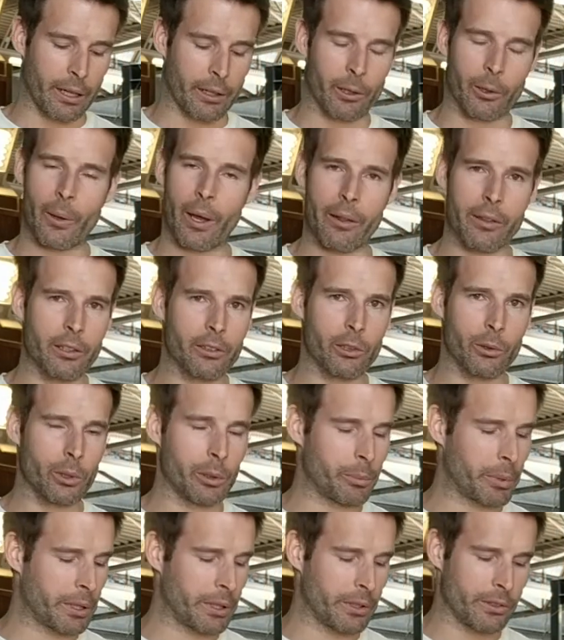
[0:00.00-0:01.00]
I don't know how they do
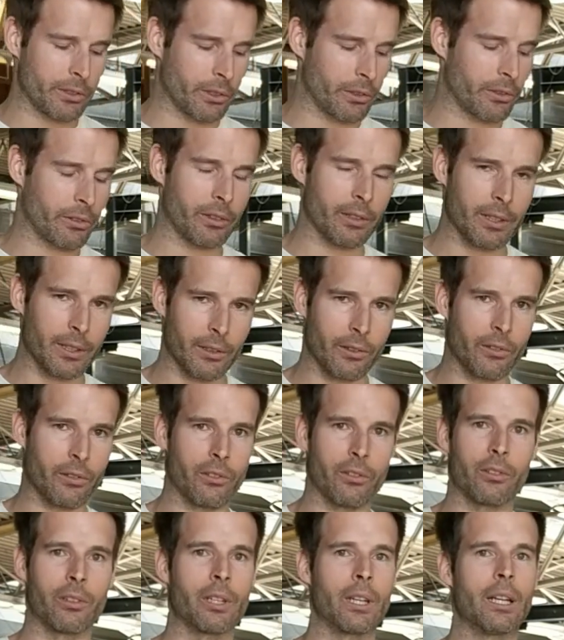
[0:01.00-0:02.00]
it, but
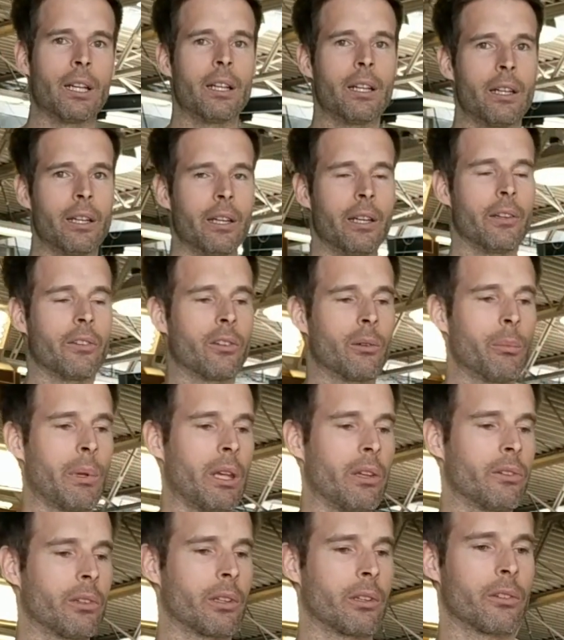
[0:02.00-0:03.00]
it's
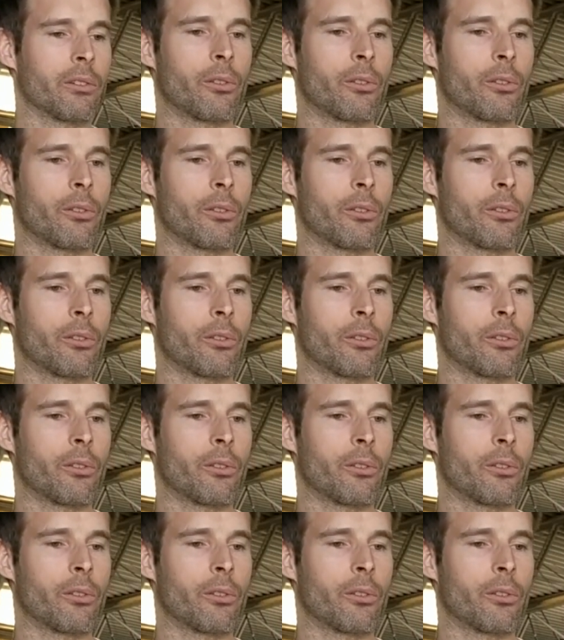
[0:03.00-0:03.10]
amazing.